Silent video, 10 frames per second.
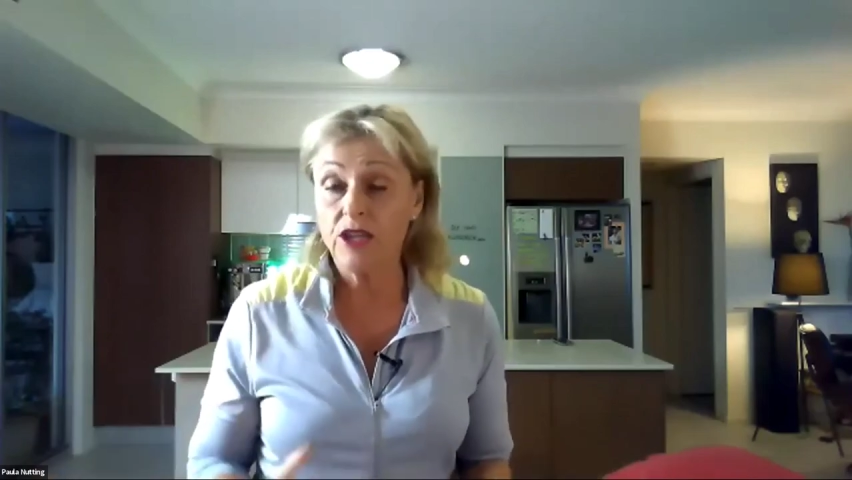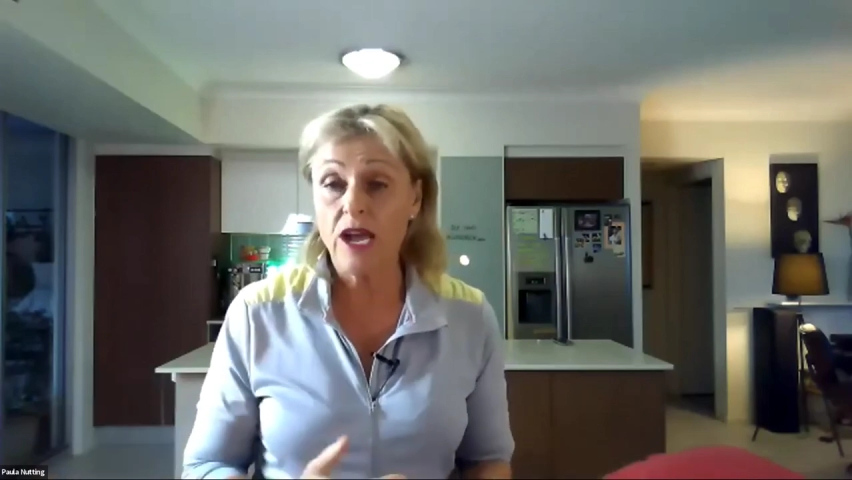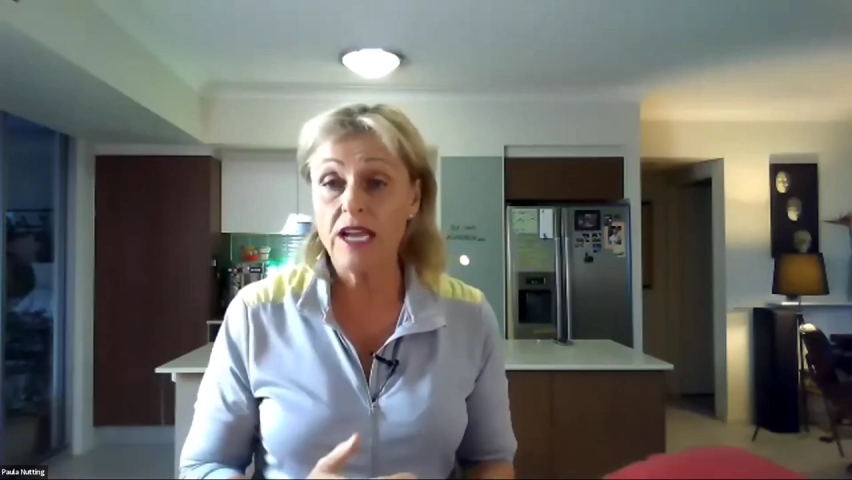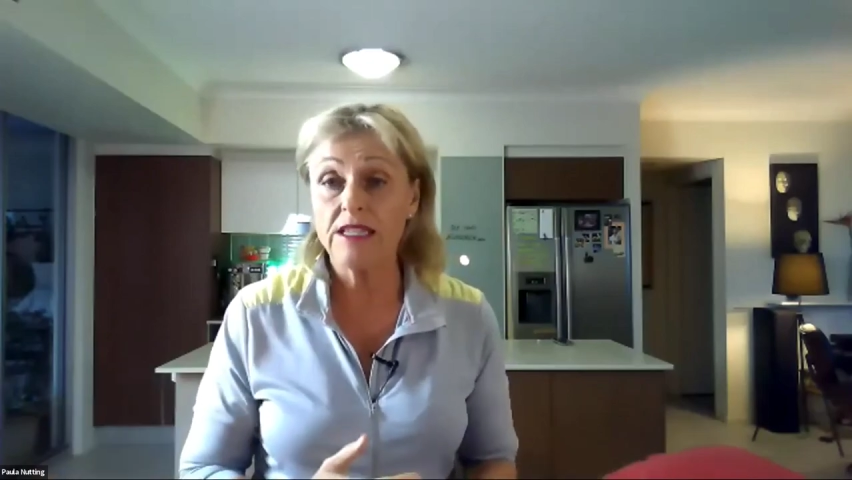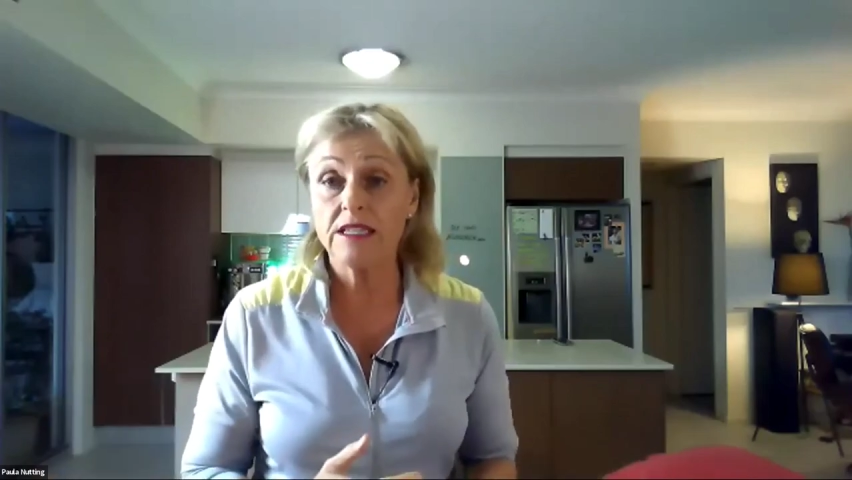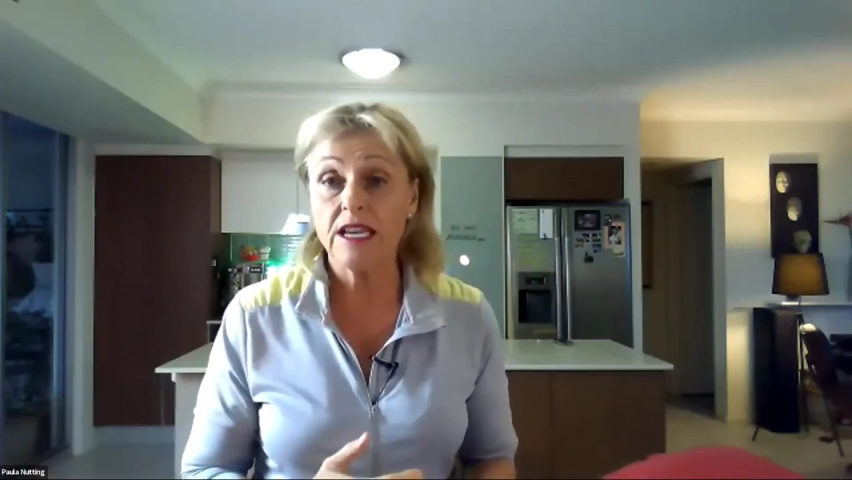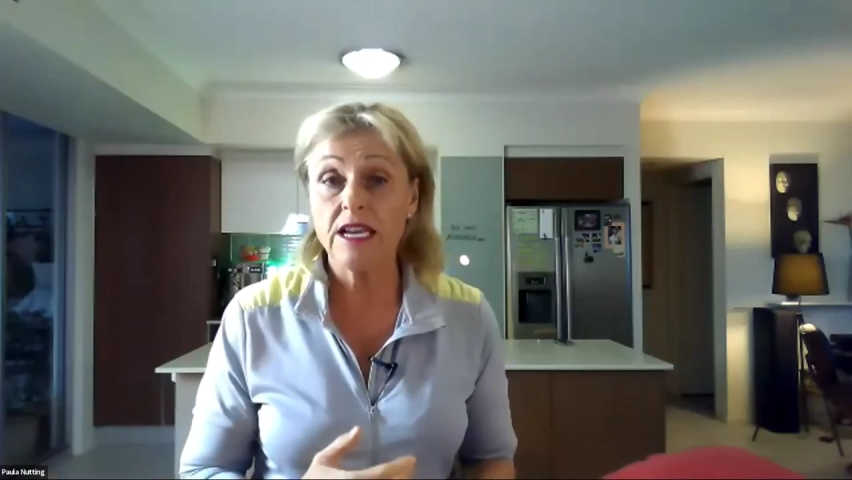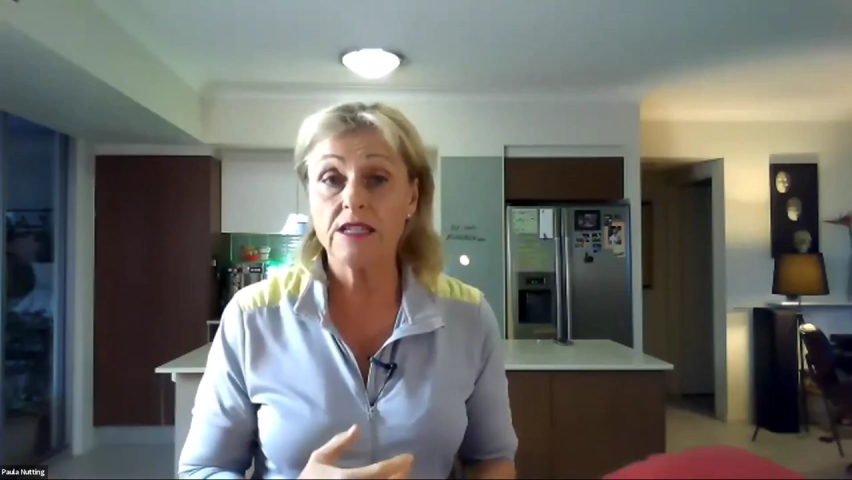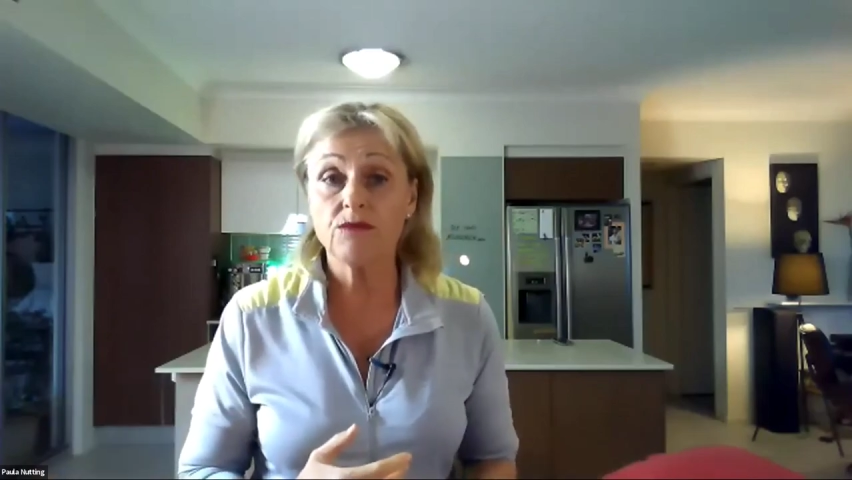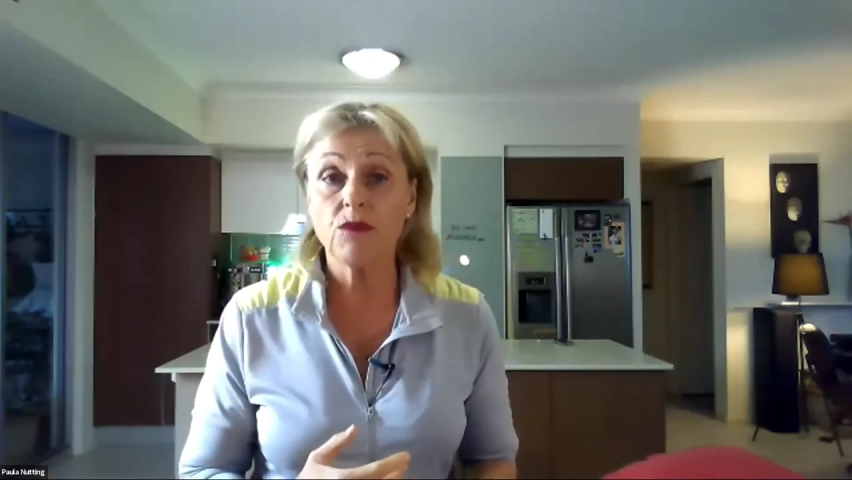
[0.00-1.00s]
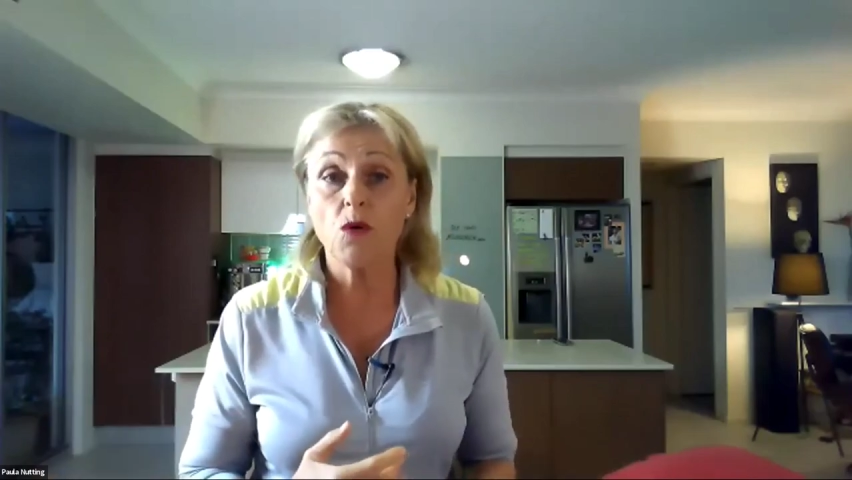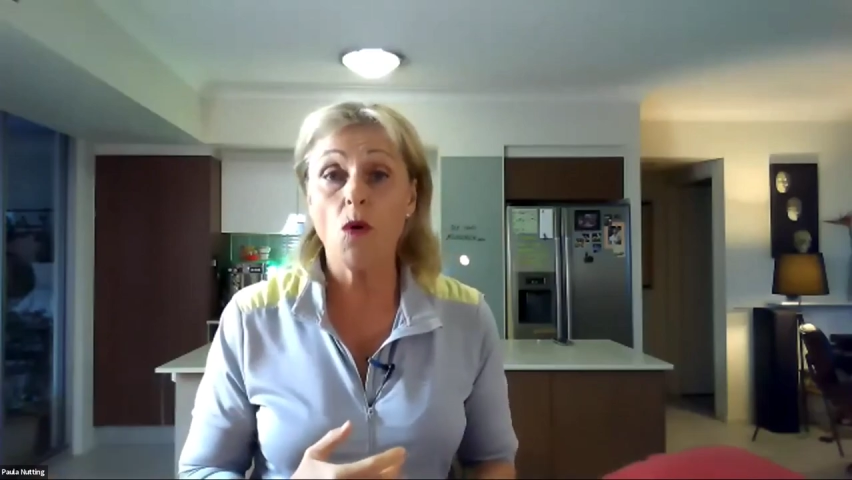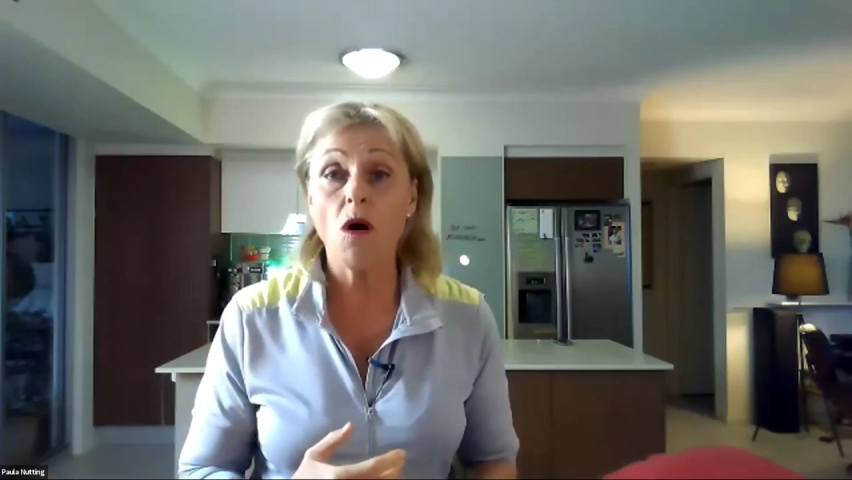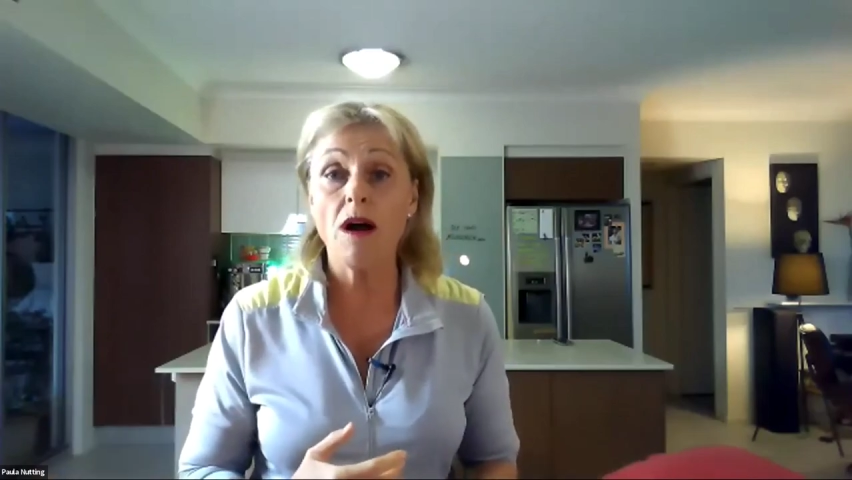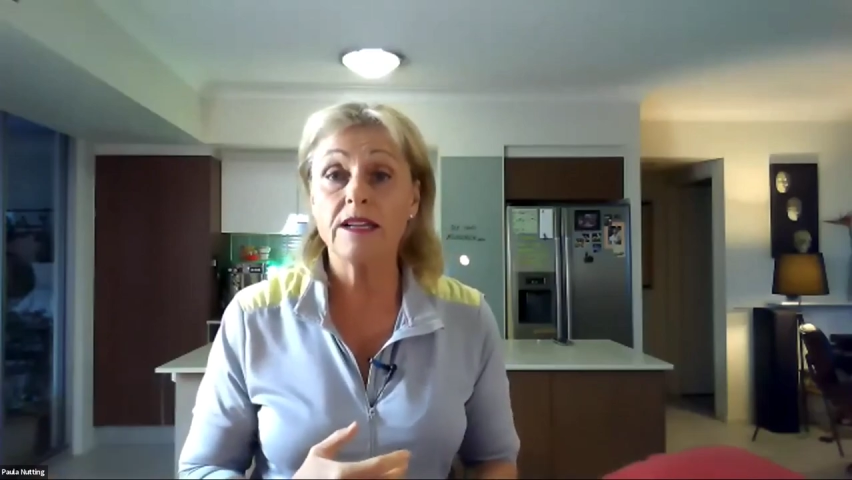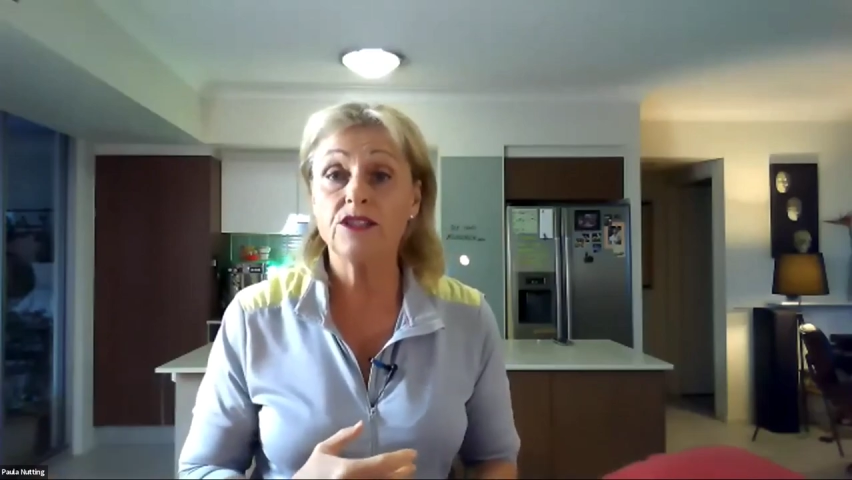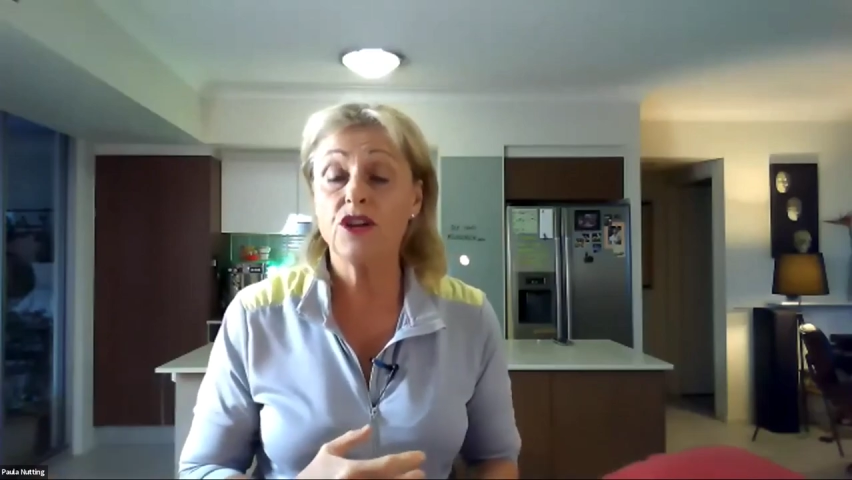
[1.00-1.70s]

so as required.